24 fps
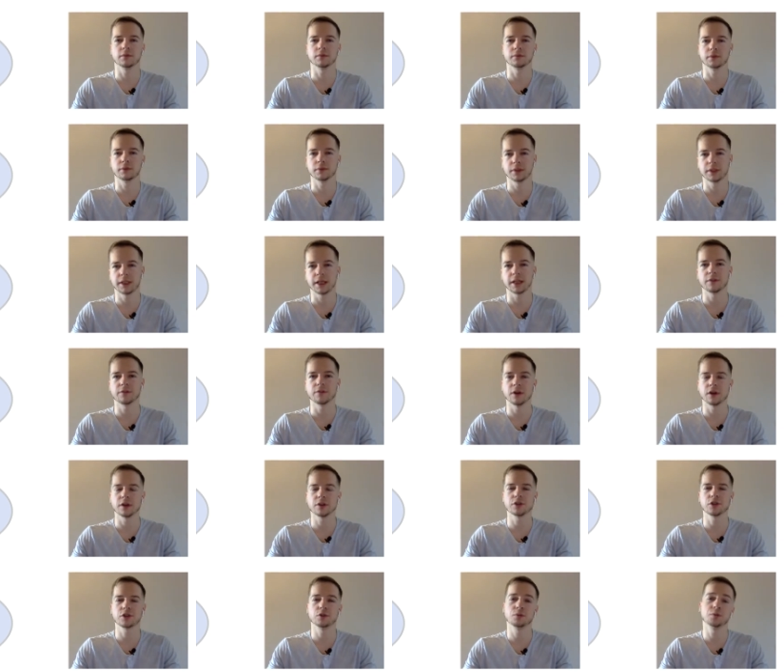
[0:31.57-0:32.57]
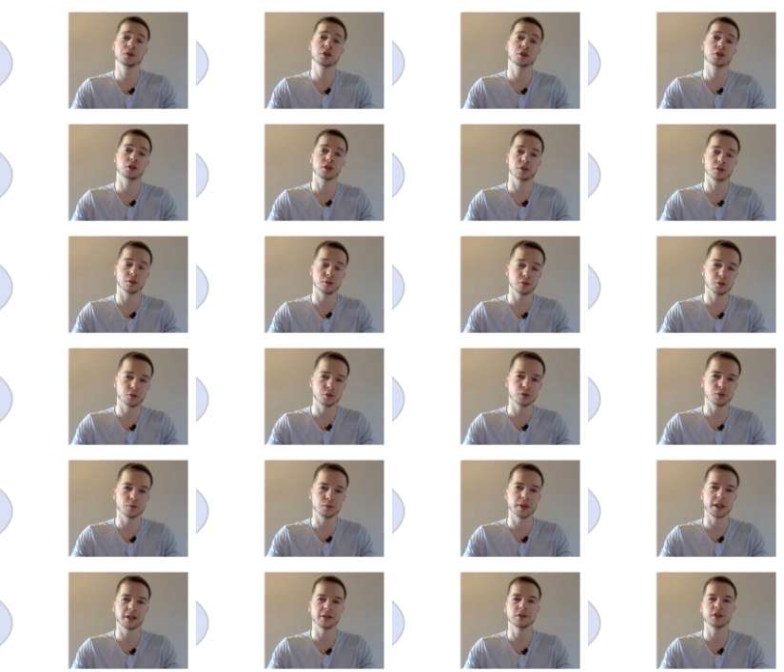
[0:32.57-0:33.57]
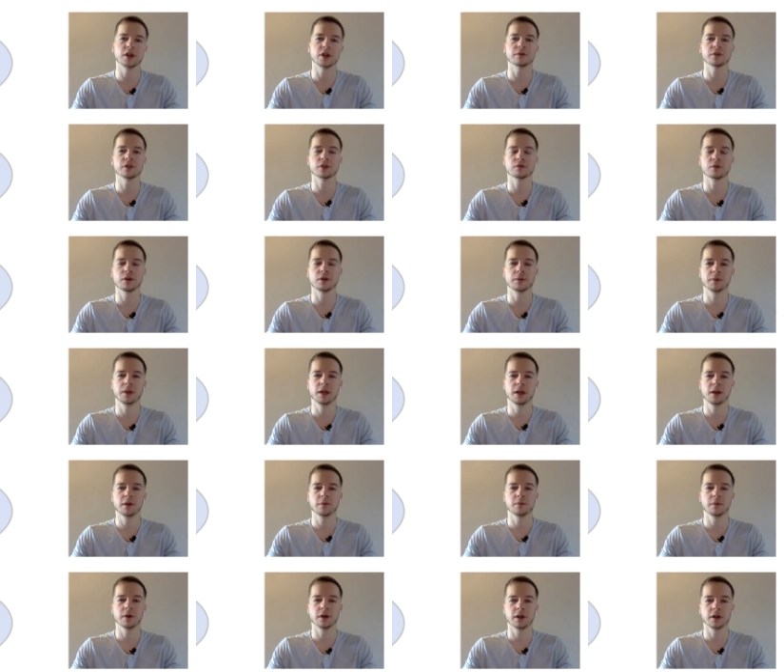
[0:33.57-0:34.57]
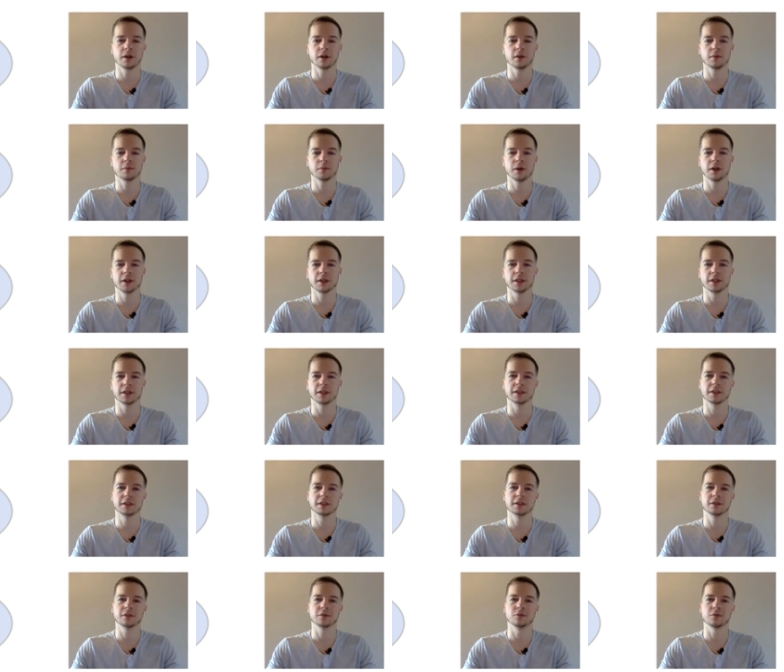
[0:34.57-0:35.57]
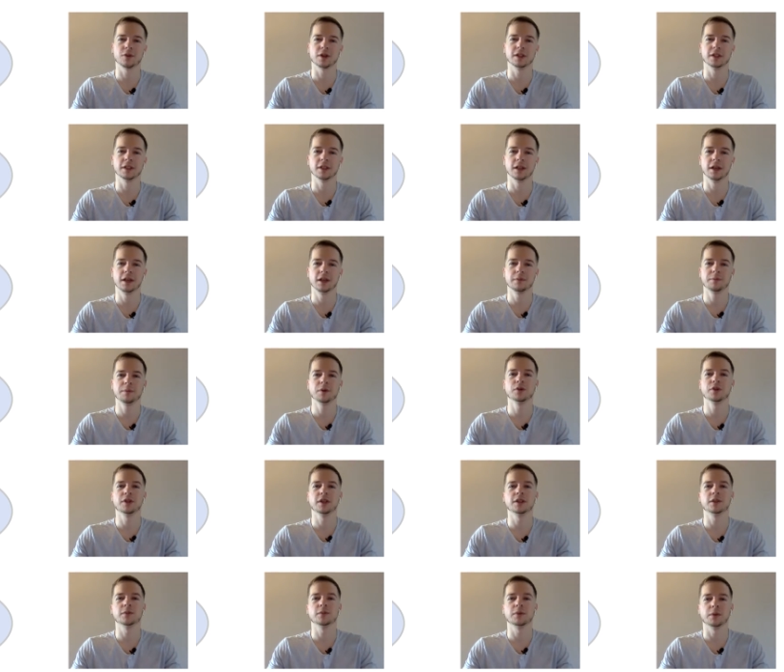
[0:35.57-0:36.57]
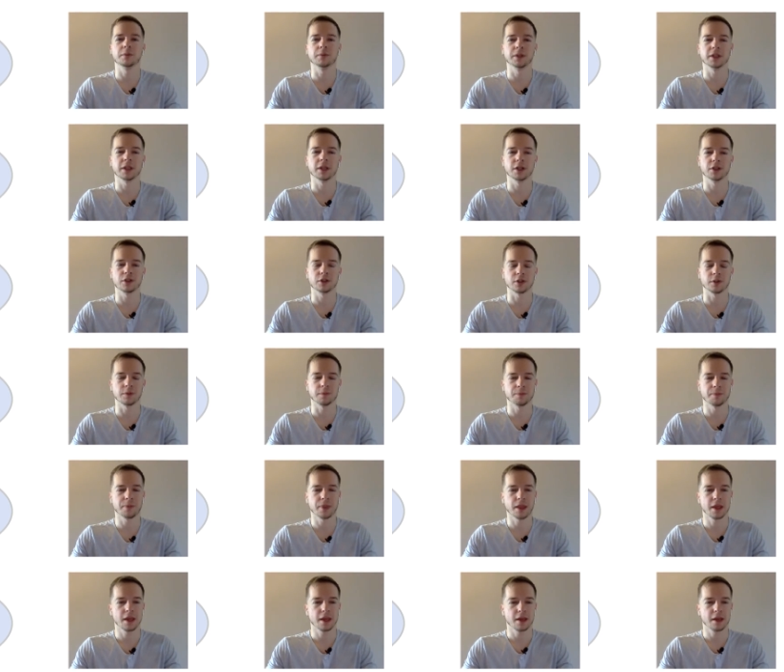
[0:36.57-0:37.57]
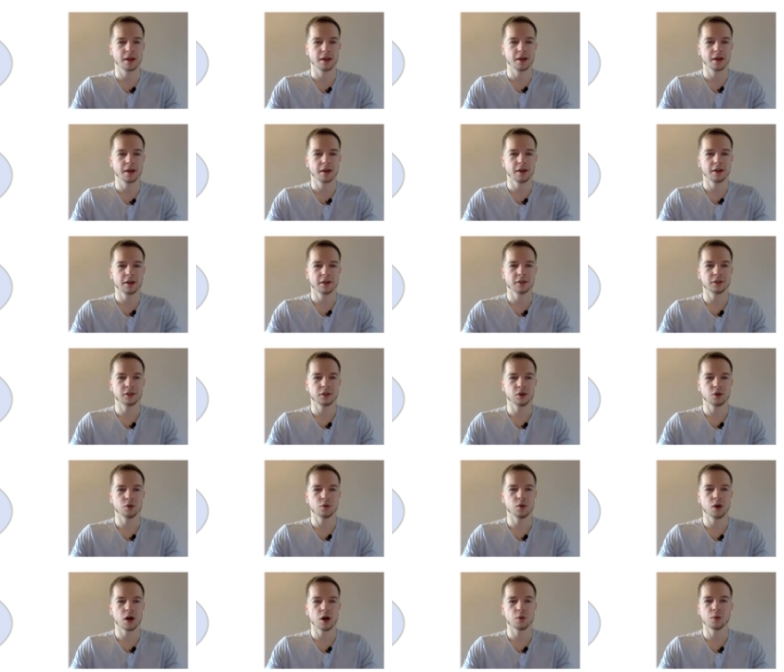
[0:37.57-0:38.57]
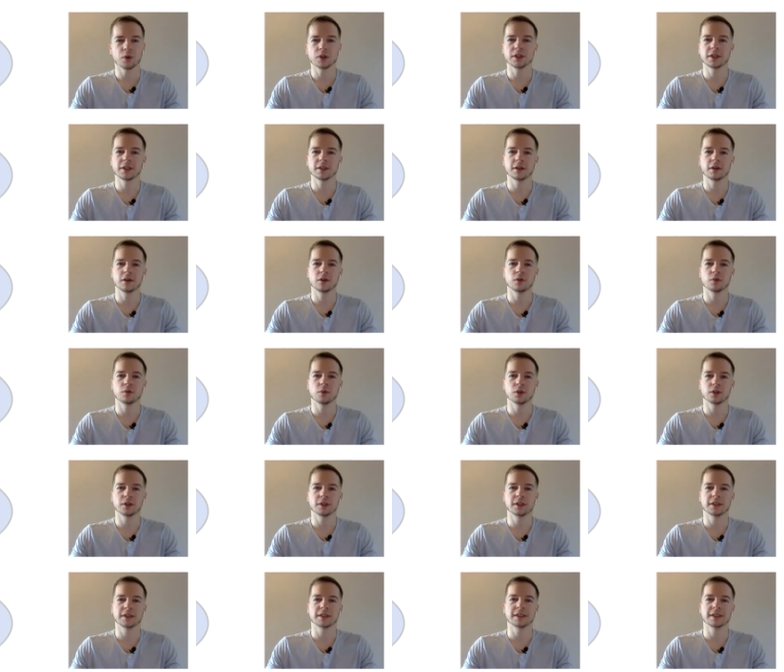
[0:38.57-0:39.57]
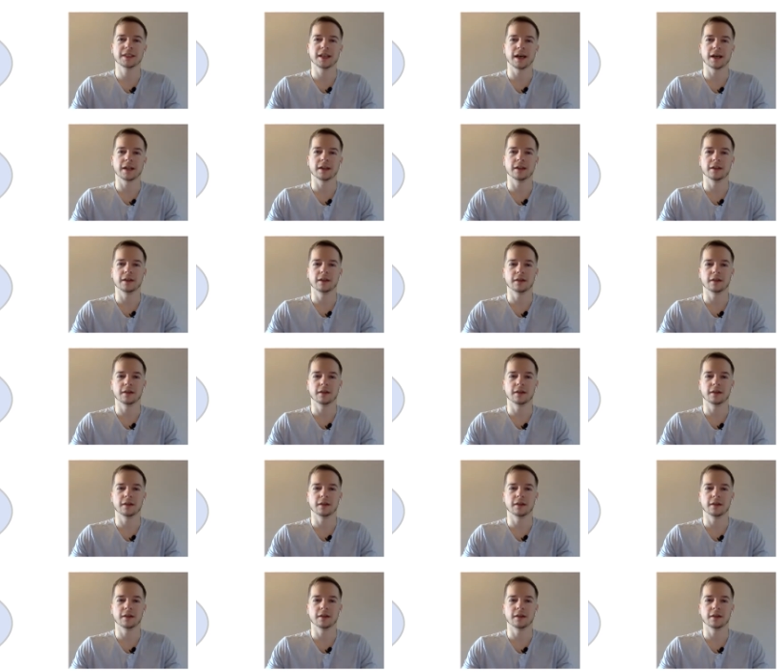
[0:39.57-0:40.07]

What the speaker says: set function, which is also a plain JavaScript, but it's already built-in implementation. So what's a set?